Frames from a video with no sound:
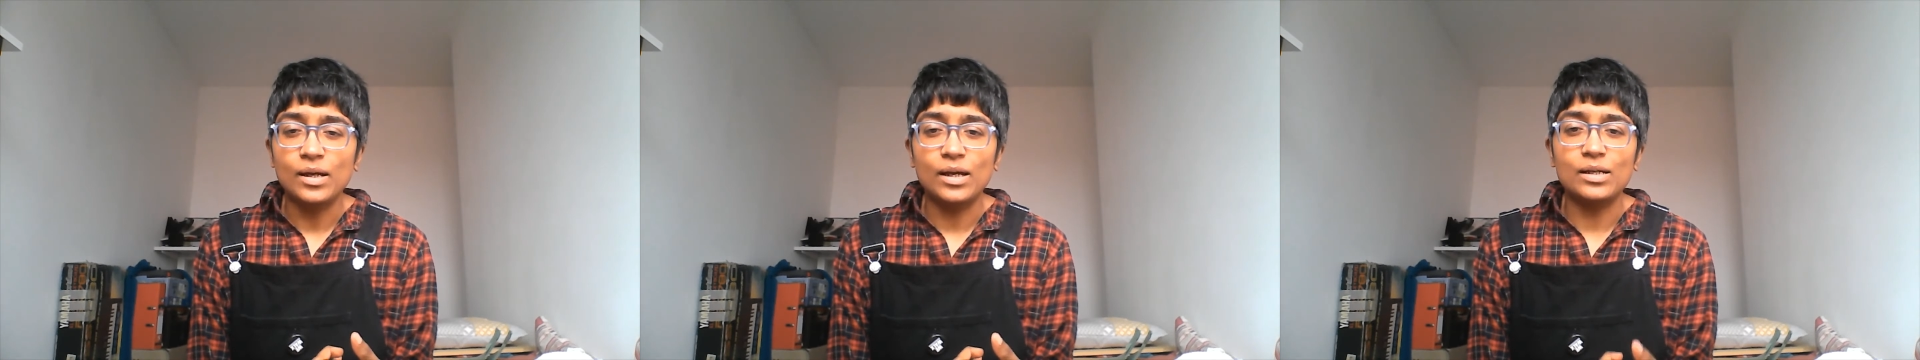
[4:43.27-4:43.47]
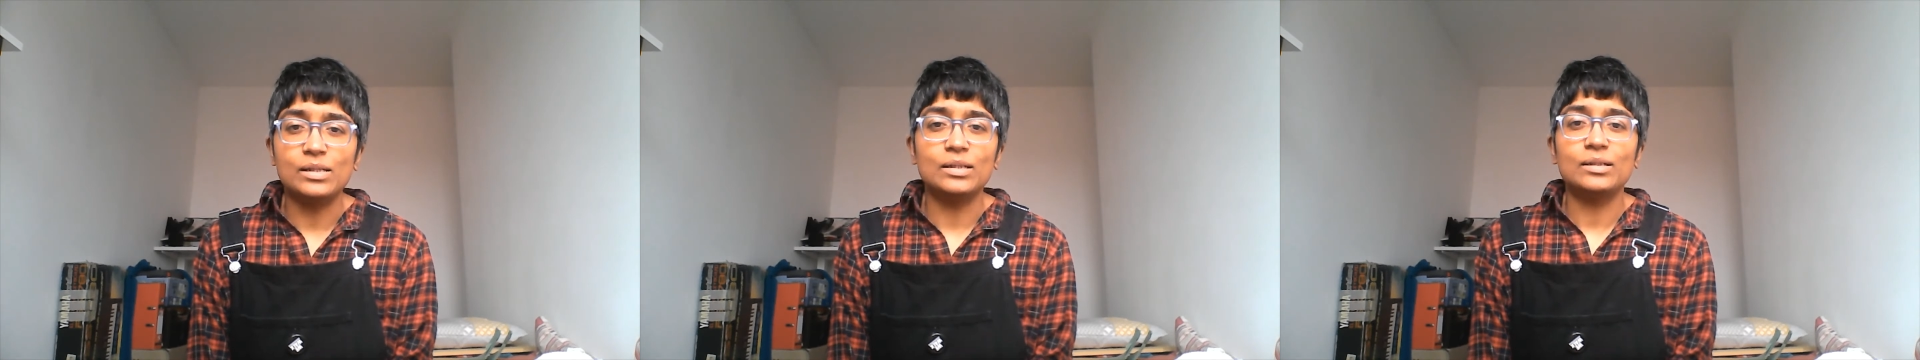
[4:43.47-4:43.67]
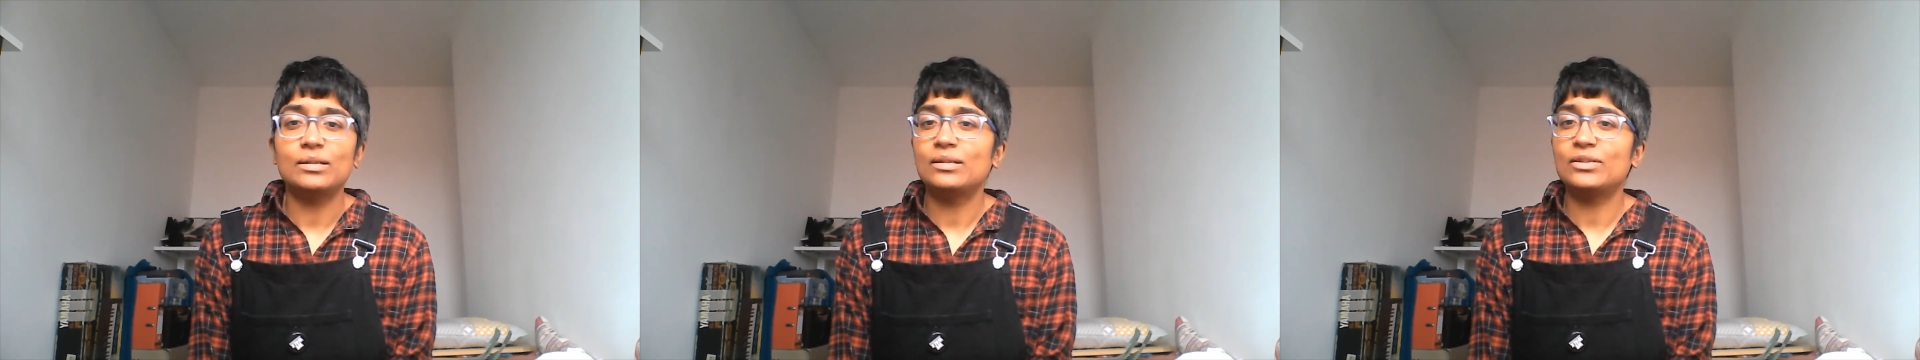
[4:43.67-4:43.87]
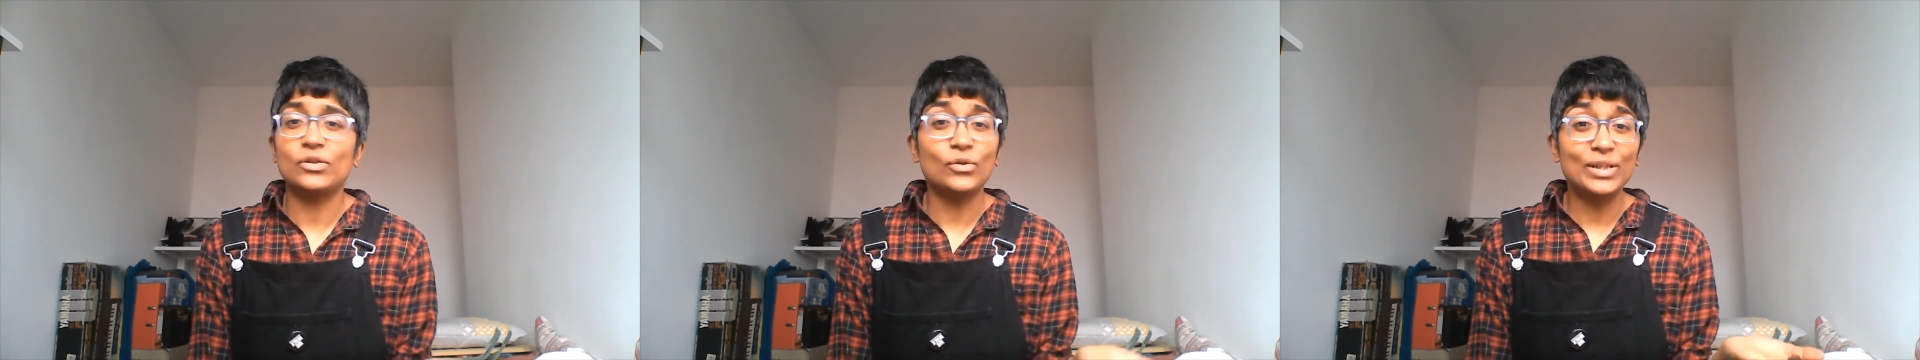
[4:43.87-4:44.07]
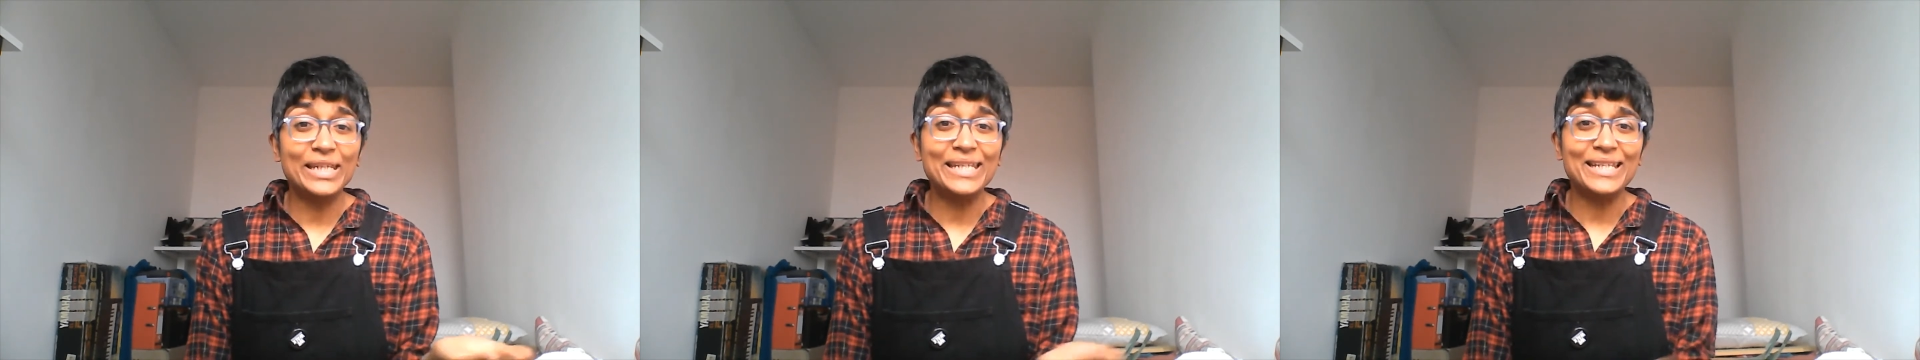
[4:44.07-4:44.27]

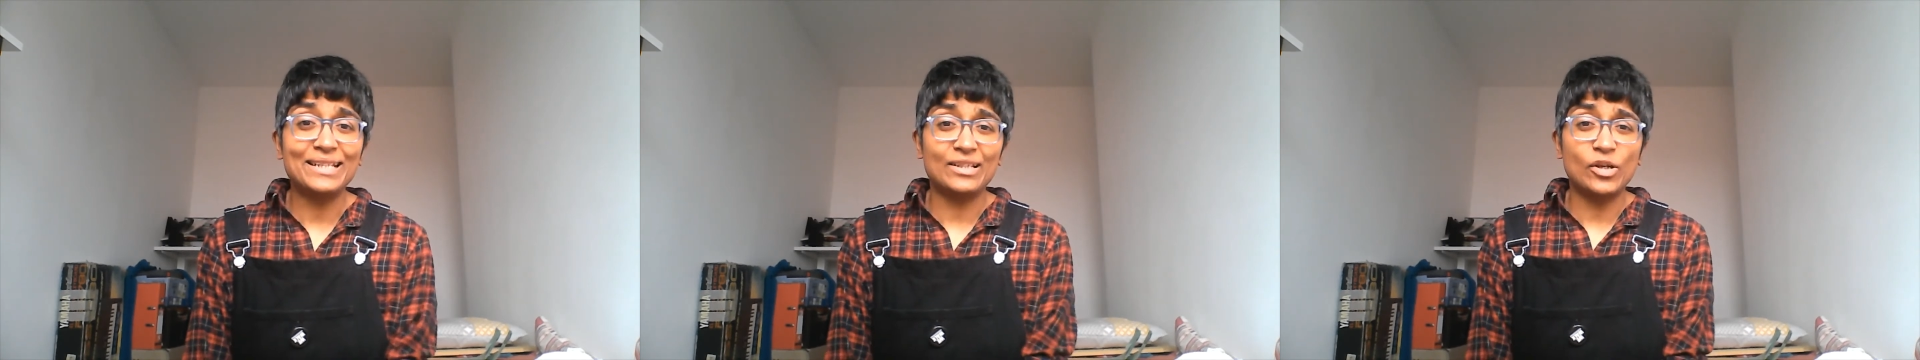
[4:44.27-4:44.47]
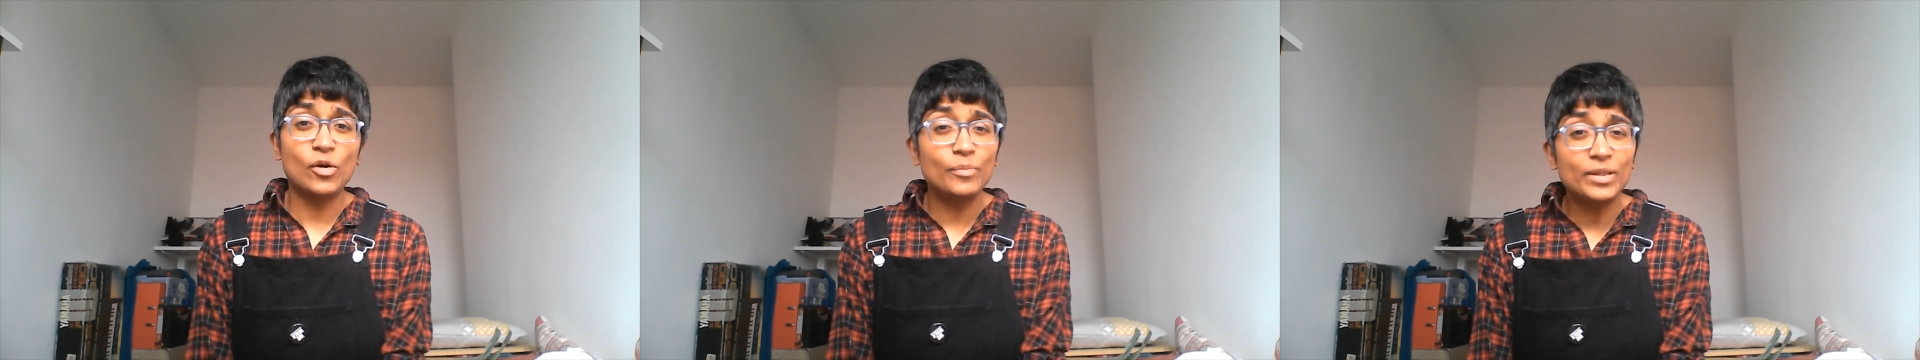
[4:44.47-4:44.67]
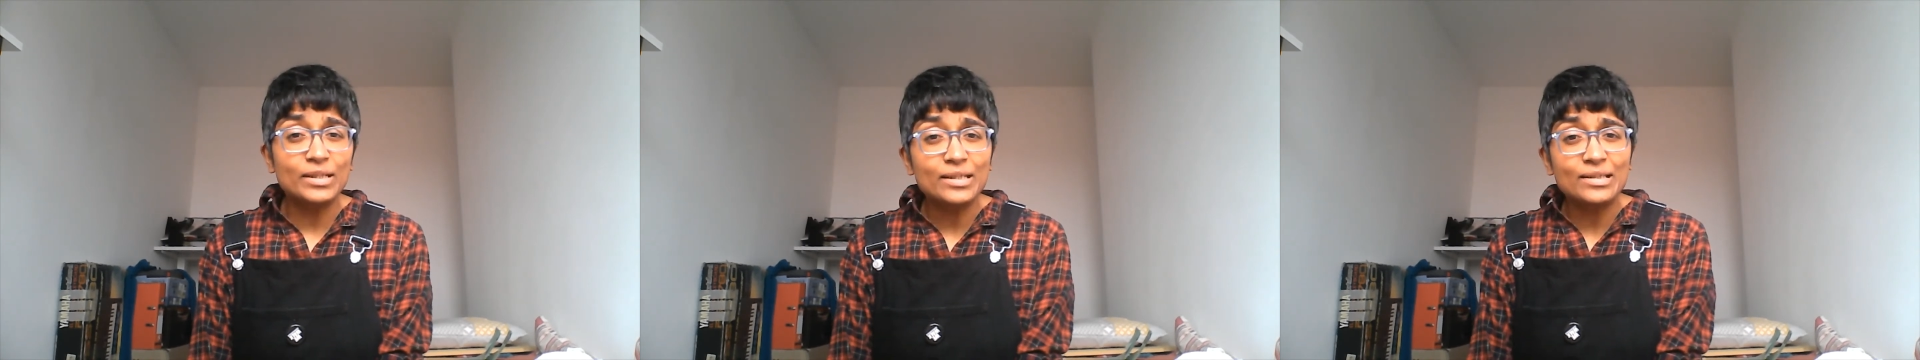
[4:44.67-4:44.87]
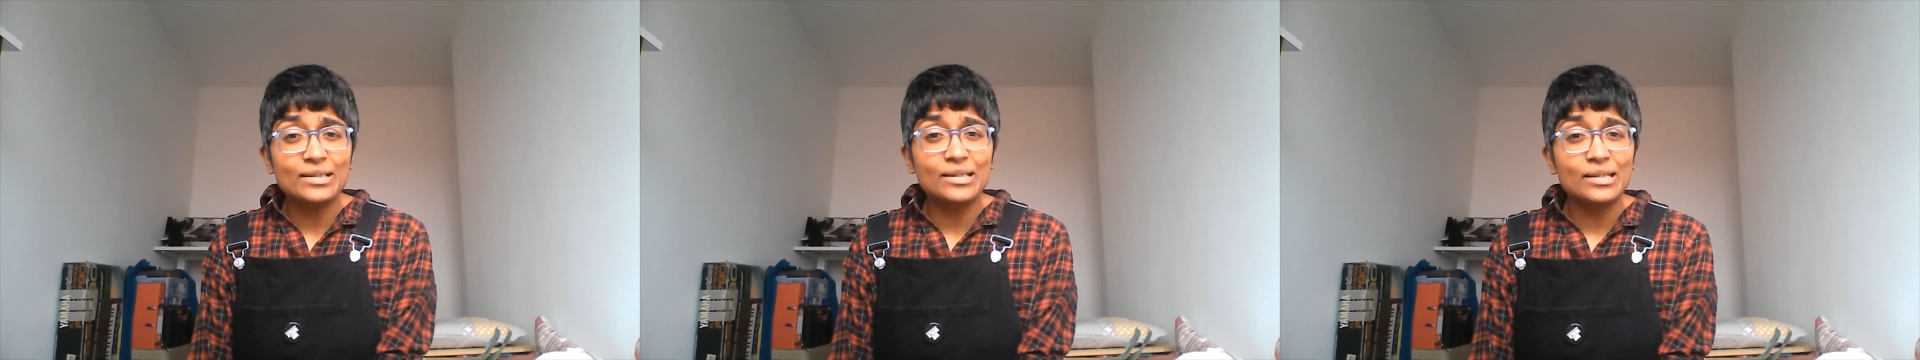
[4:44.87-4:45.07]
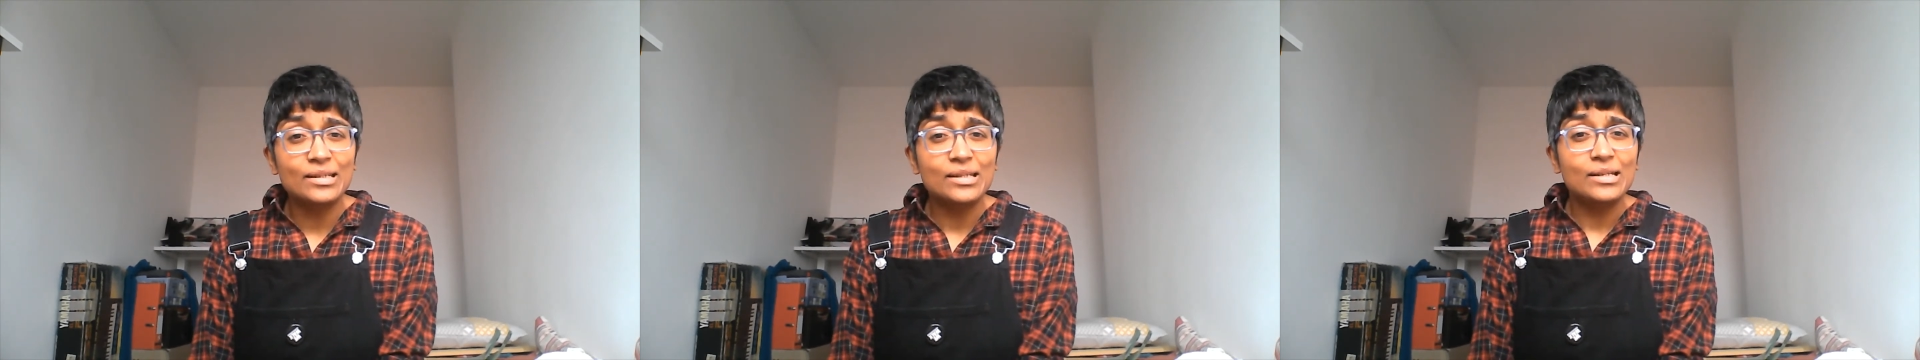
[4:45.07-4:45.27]
Dolly is a communist.